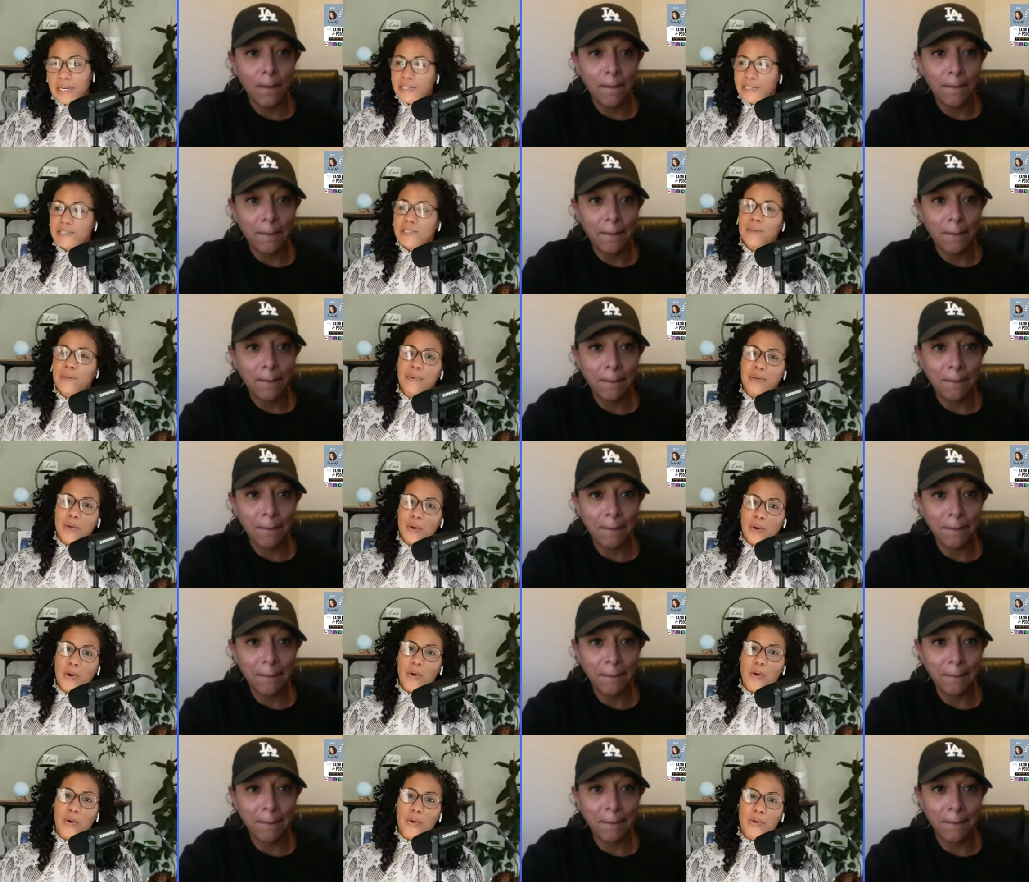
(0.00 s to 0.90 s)
Speaker 1: needs to be
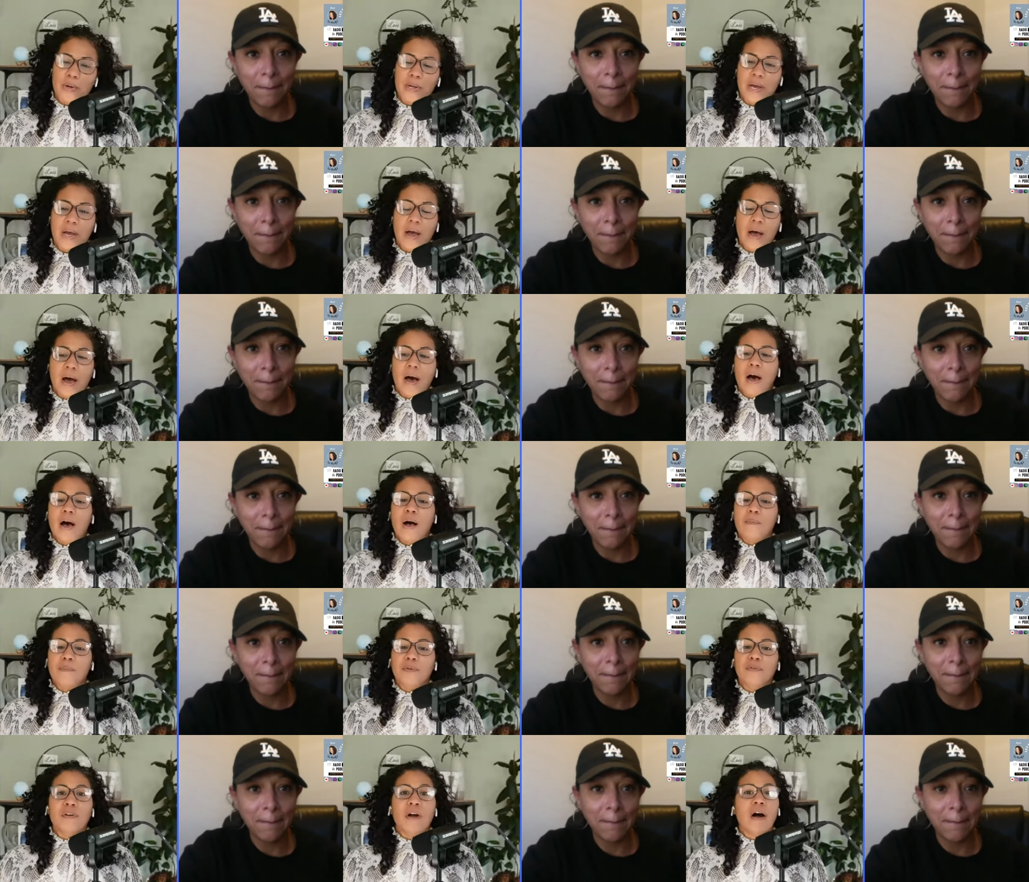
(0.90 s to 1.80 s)
heard. Um,
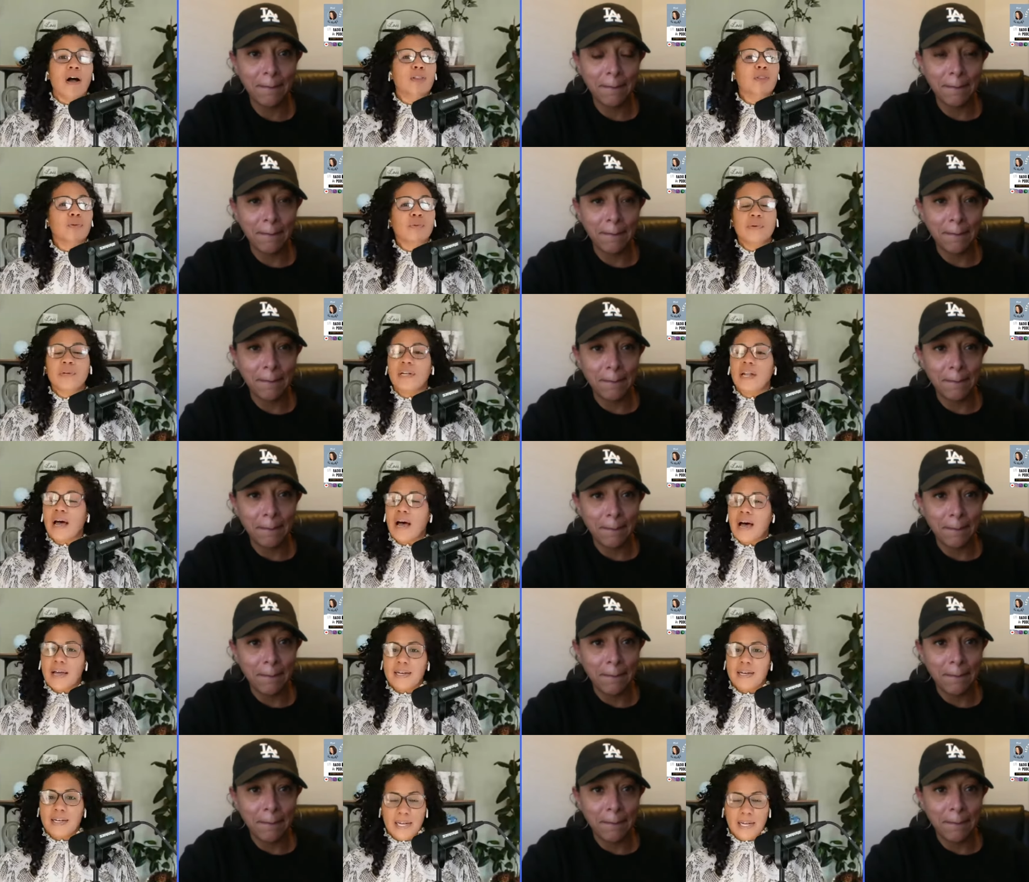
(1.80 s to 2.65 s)
you've gone through a lot,